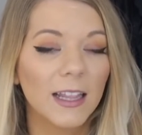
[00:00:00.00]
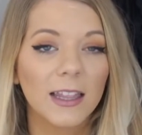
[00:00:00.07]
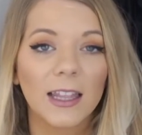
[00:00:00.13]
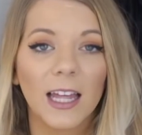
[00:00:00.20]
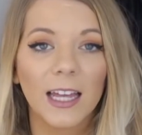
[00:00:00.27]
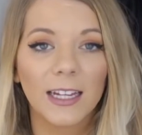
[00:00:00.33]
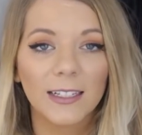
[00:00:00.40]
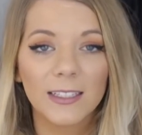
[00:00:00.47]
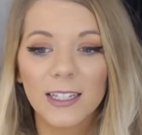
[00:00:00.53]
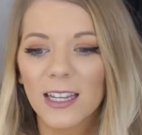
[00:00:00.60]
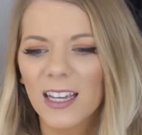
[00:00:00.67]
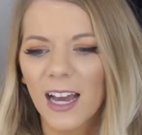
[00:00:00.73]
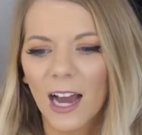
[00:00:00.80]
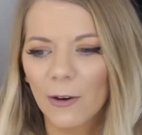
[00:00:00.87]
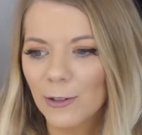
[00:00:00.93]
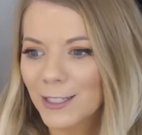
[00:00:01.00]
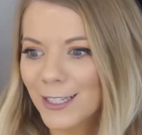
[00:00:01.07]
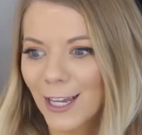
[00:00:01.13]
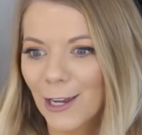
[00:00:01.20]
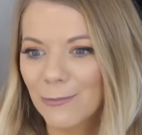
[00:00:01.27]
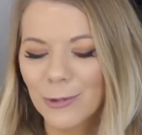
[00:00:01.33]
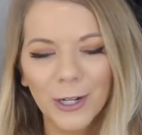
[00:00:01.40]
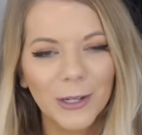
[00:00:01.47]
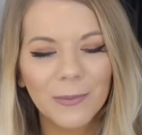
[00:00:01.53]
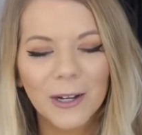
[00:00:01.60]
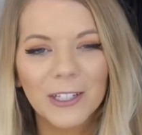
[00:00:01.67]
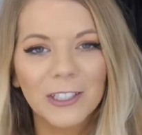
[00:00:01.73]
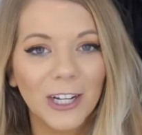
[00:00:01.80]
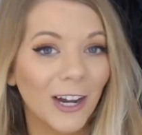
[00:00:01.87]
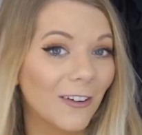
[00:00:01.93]
legs, I would say pretty
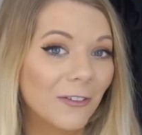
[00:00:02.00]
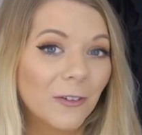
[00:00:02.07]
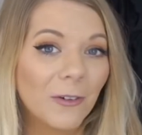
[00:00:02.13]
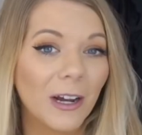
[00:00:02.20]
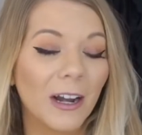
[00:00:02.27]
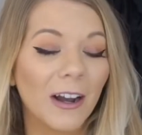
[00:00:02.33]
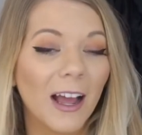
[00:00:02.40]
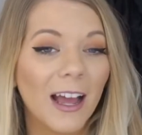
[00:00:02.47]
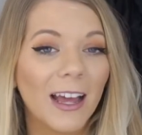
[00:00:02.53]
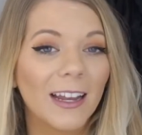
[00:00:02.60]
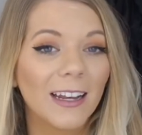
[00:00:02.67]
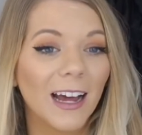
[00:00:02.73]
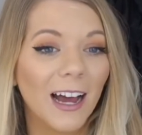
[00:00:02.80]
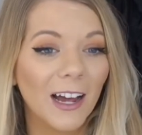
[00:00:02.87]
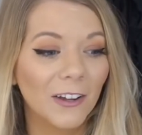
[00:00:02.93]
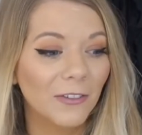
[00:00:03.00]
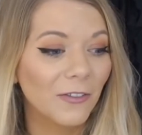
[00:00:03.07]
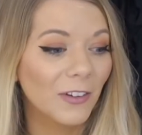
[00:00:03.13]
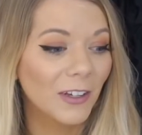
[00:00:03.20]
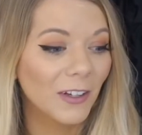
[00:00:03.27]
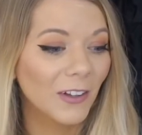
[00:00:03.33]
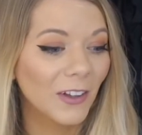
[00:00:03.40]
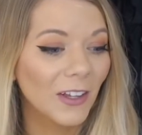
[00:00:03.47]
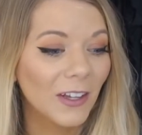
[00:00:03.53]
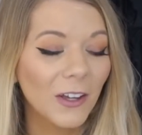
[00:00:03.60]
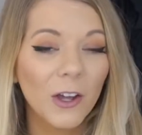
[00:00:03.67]
much everywhere, and I feel